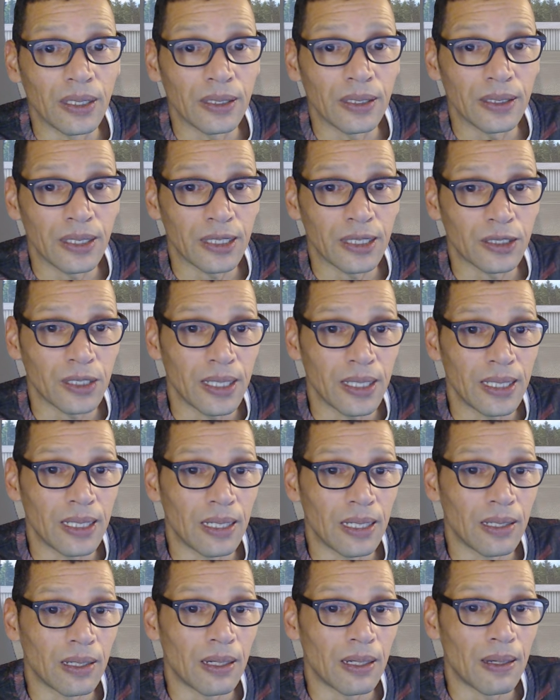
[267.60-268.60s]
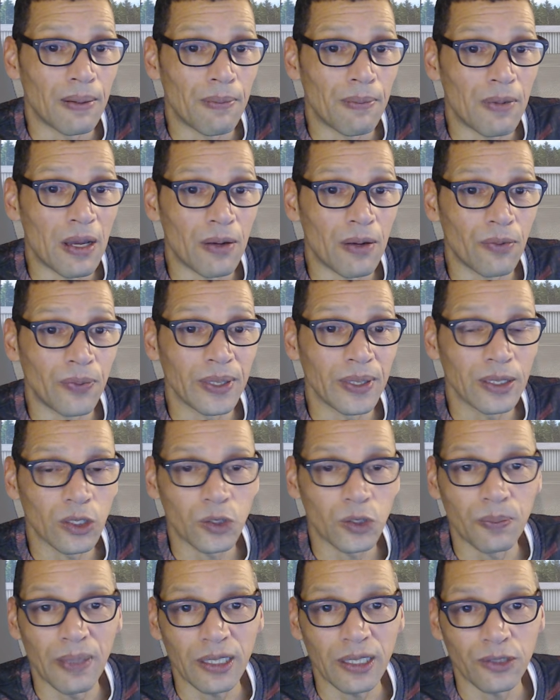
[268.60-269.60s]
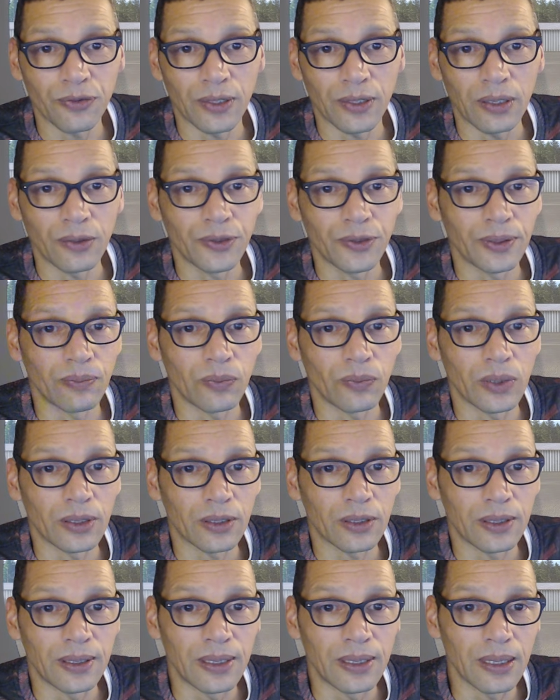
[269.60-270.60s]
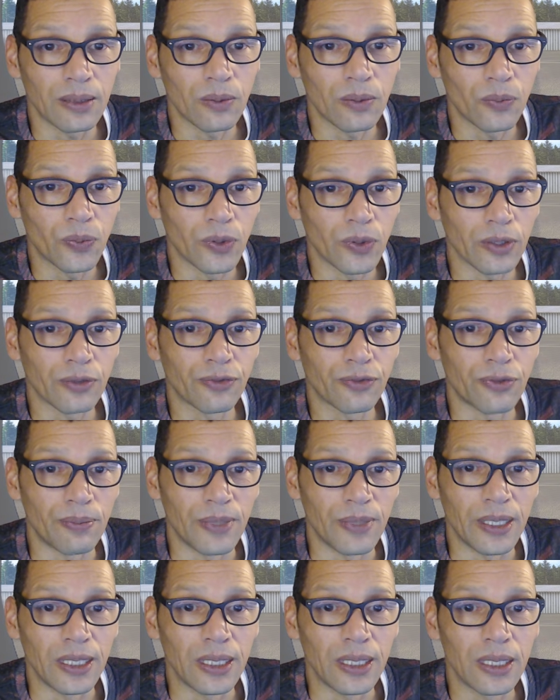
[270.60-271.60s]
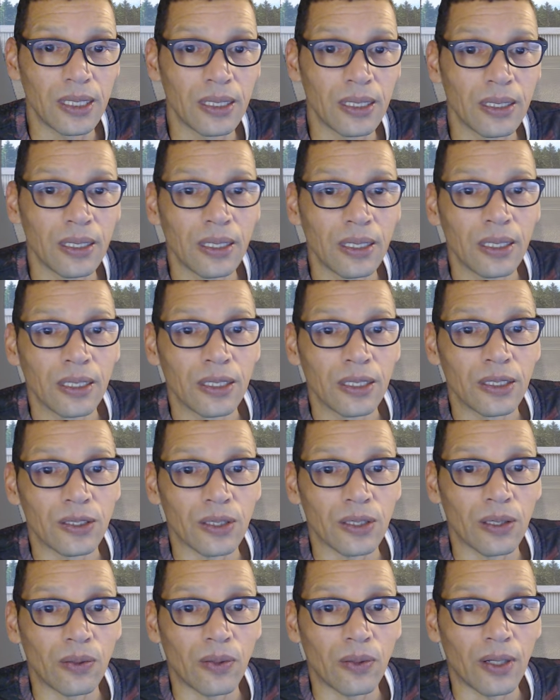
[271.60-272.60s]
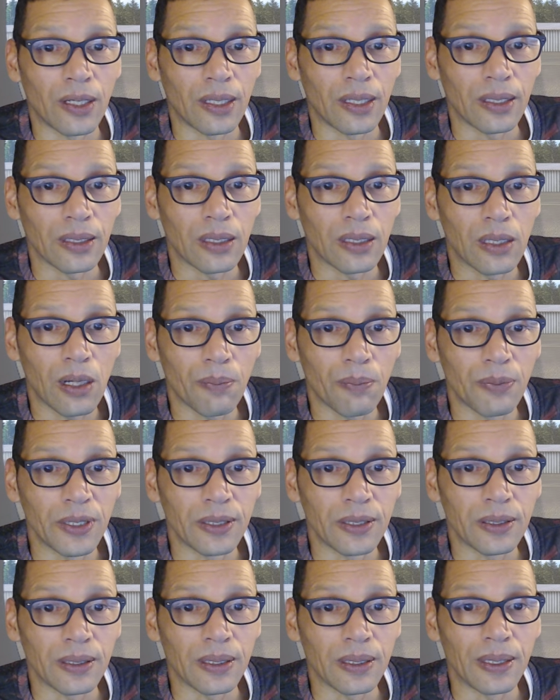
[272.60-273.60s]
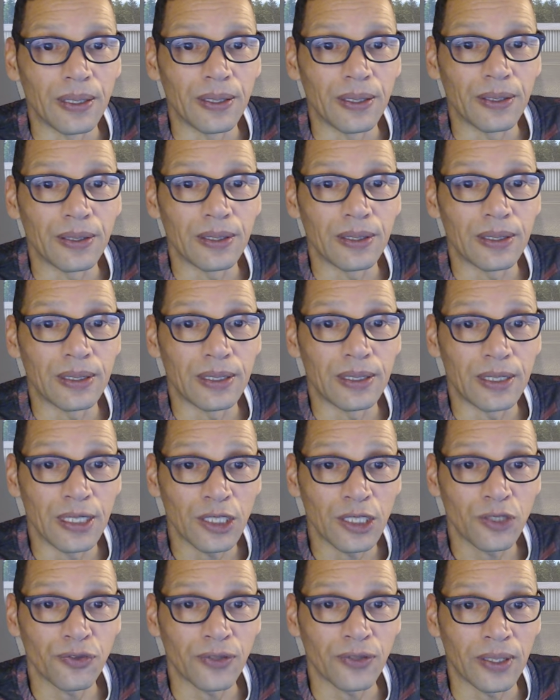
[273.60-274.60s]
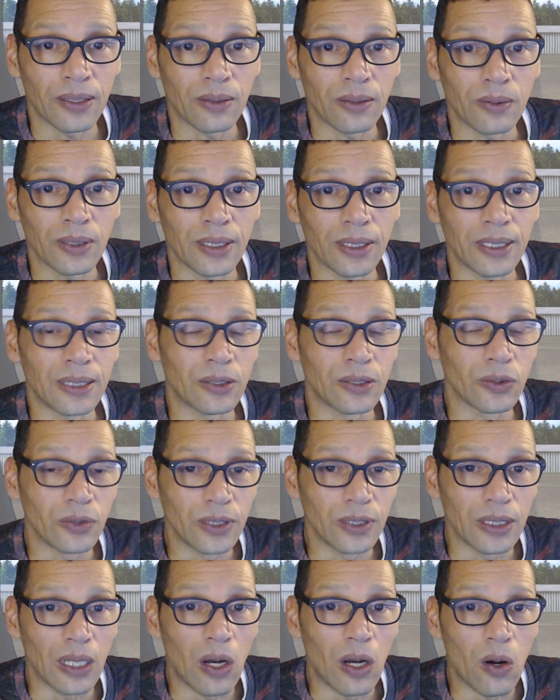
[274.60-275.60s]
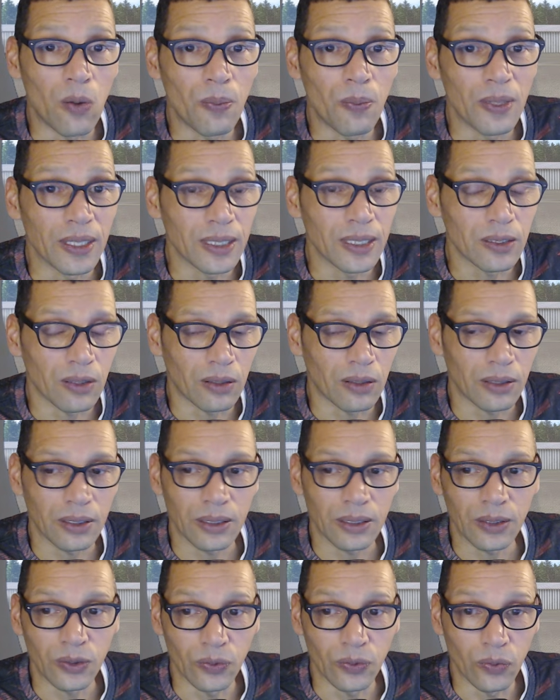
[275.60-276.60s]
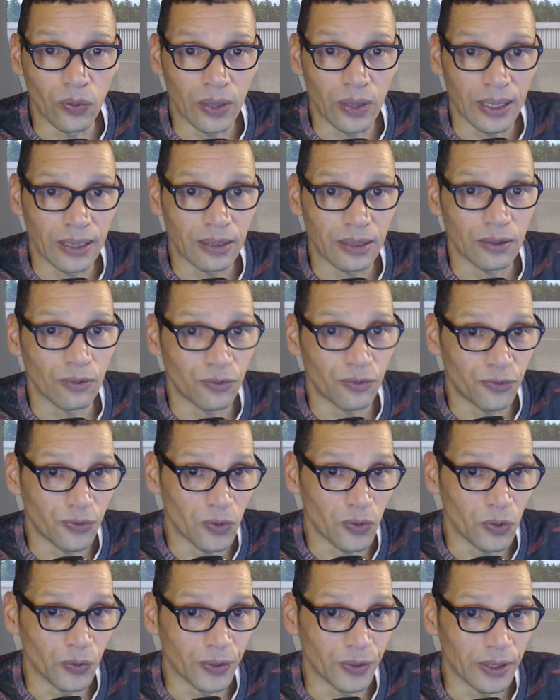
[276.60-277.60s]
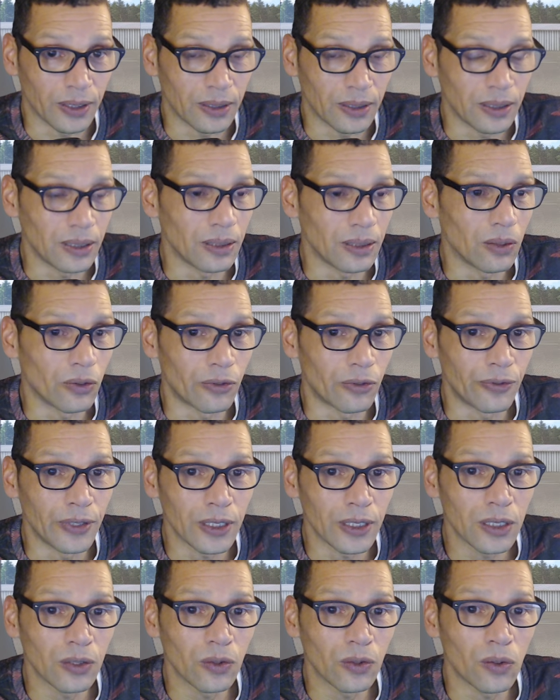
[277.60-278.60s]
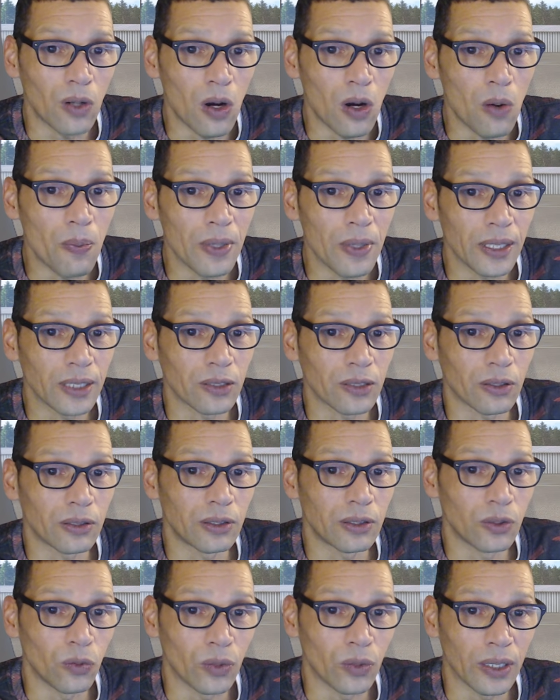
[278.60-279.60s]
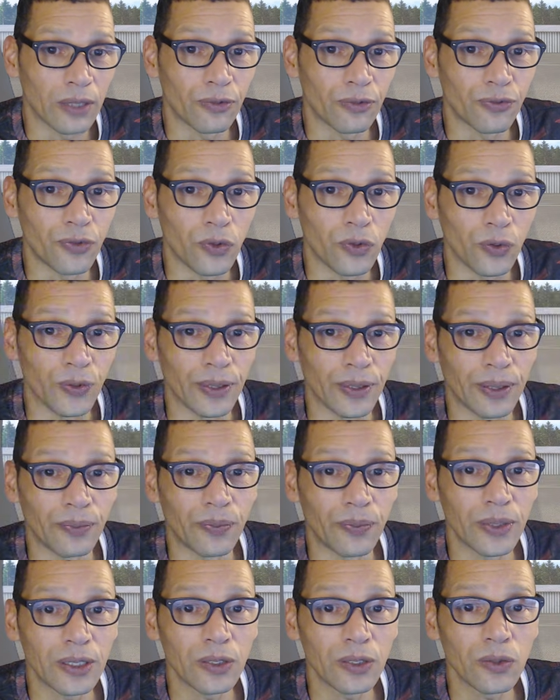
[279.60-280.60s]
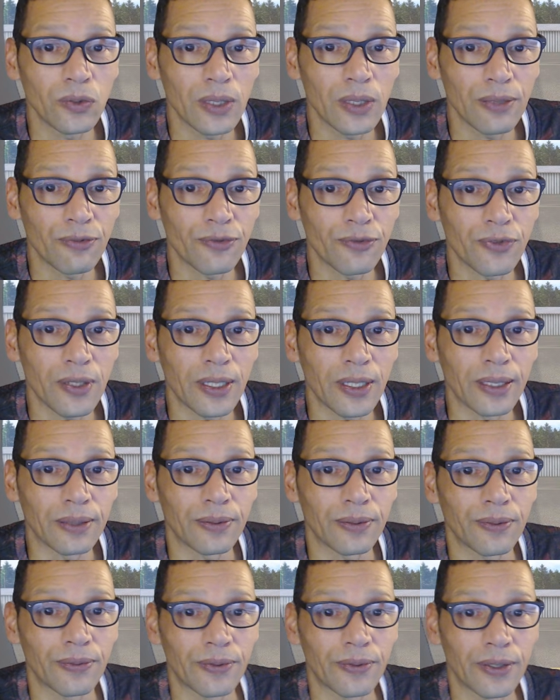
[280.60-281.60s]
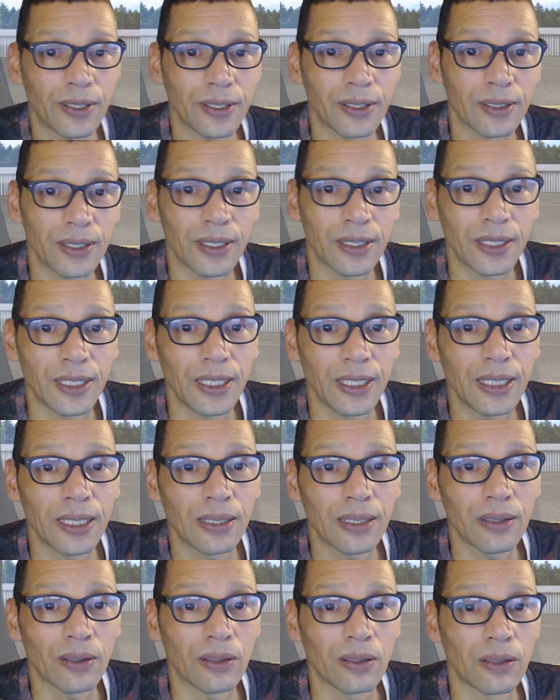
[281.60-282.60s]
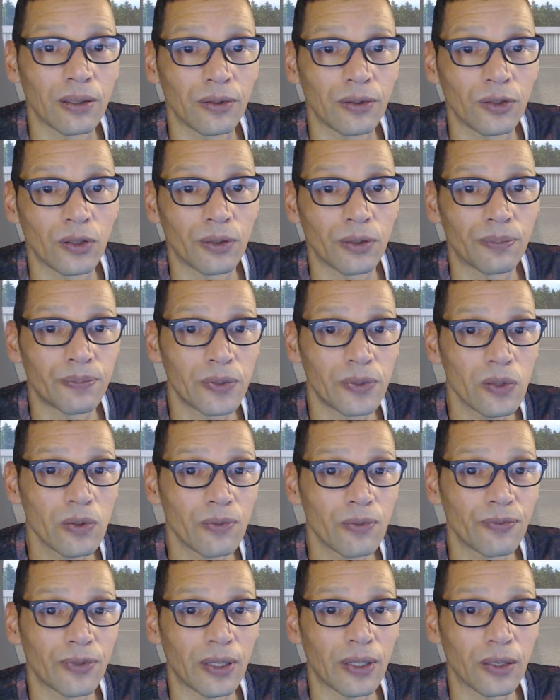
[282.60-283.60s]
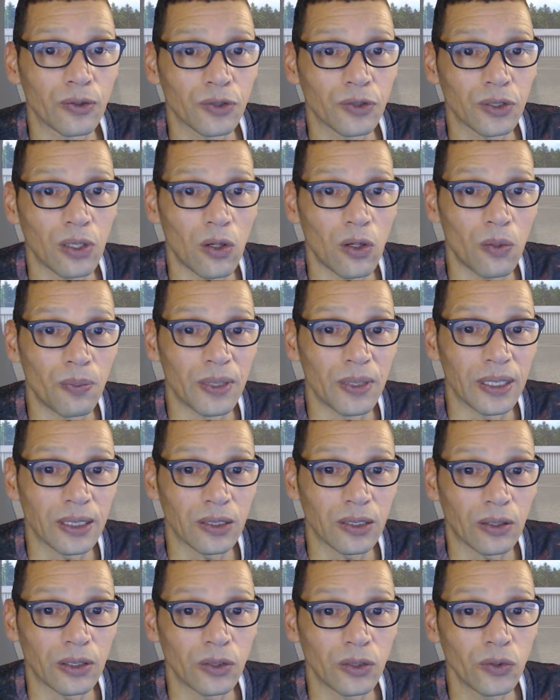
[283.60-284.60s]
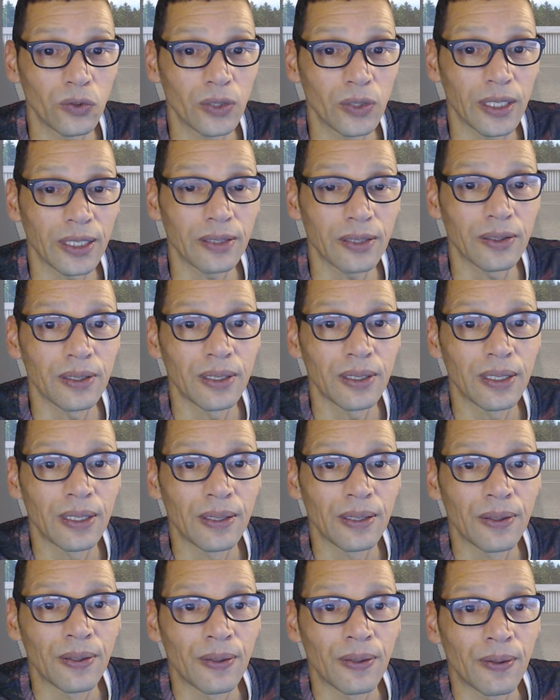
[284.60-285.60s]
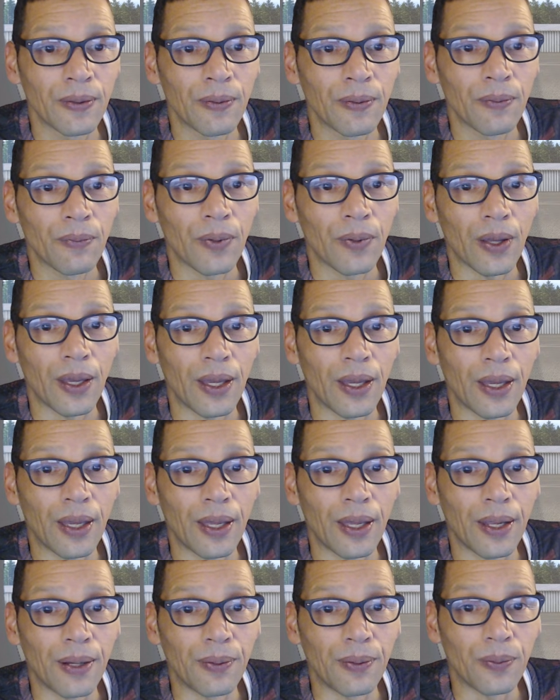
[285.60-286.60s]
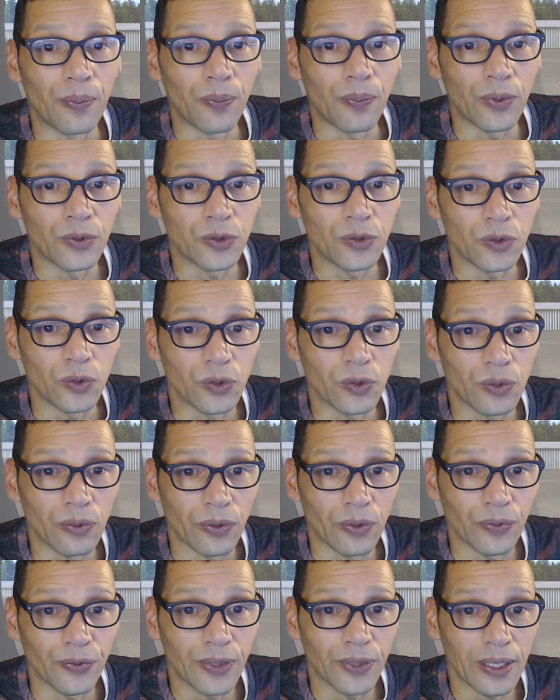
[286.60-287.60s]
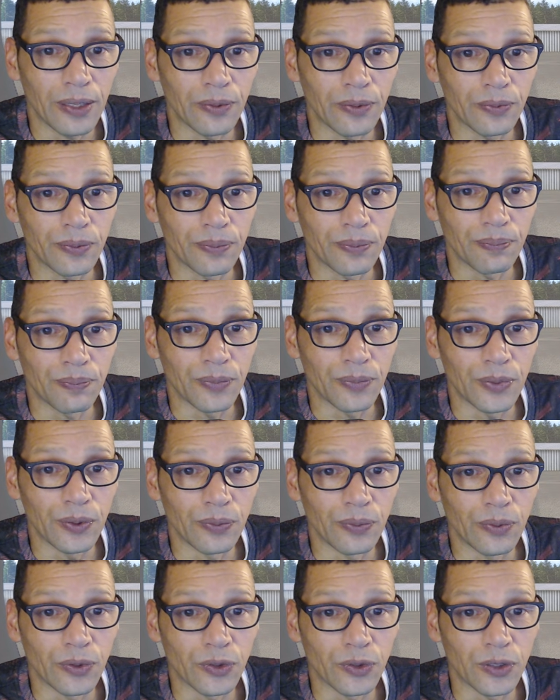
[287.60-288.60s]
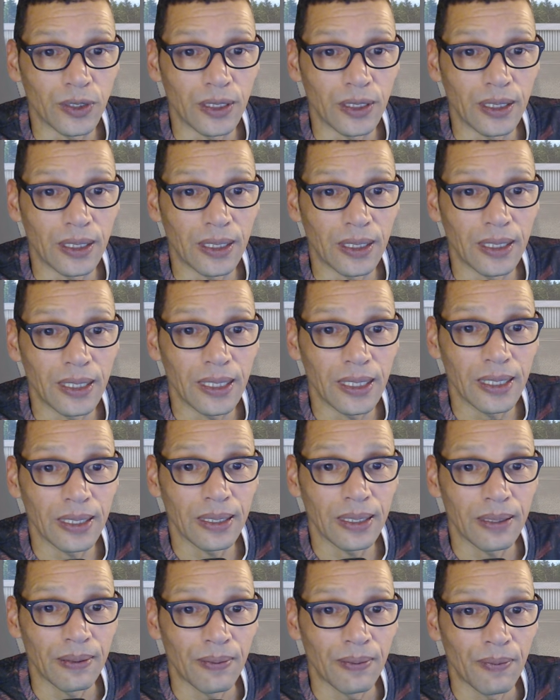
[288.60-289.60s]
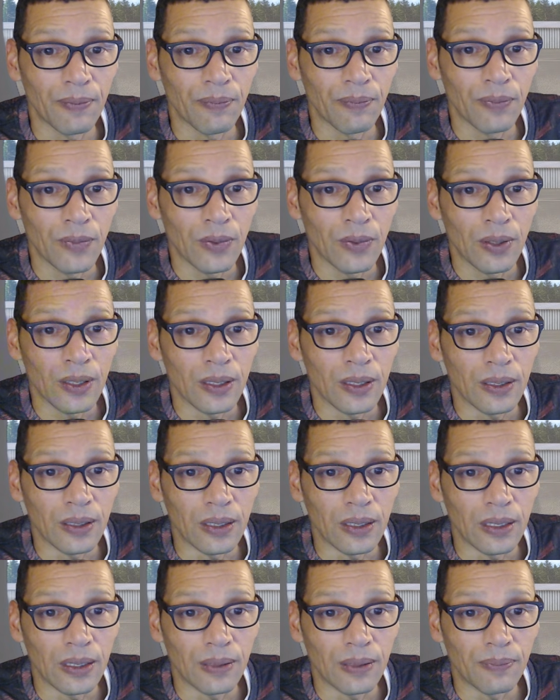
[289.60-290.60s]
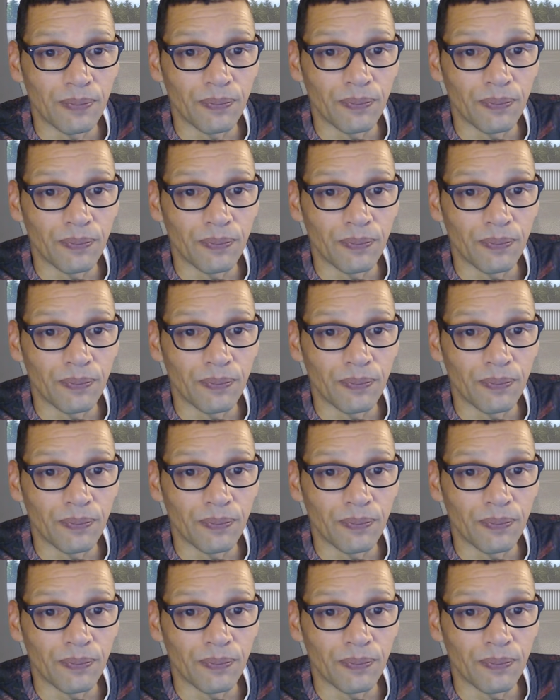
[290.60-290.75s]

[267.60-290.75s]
There's a uh, Windows batch file which didn't work for me so I copied this file into the OpenXR toolkit folder, the original OpenXR toolkit folder, which you can find right here on your program files OpenXR toolkit and once you scroll down you will see here the